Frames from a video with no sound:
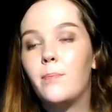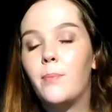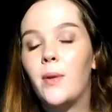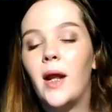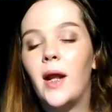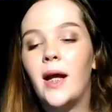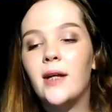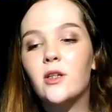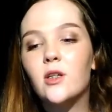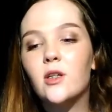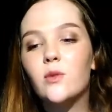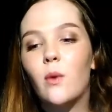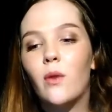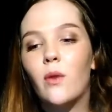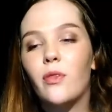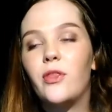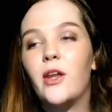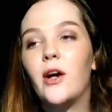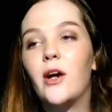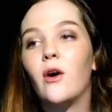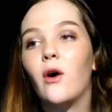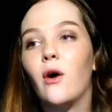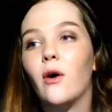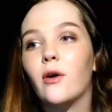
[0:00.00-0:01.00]
But I just
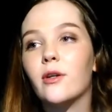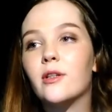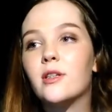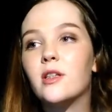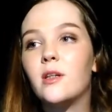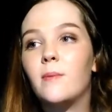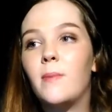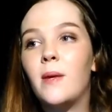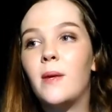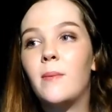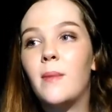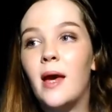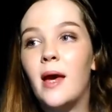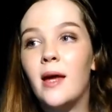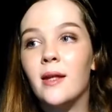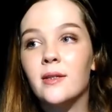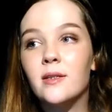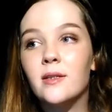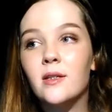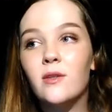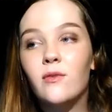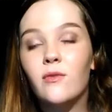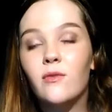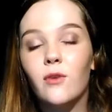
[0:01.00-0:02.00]
want their hearts to be
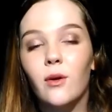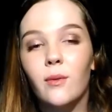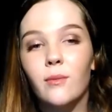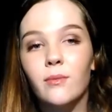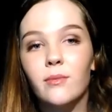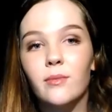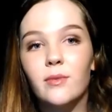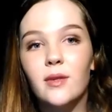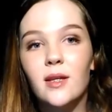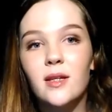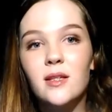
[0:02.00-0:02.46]
mended from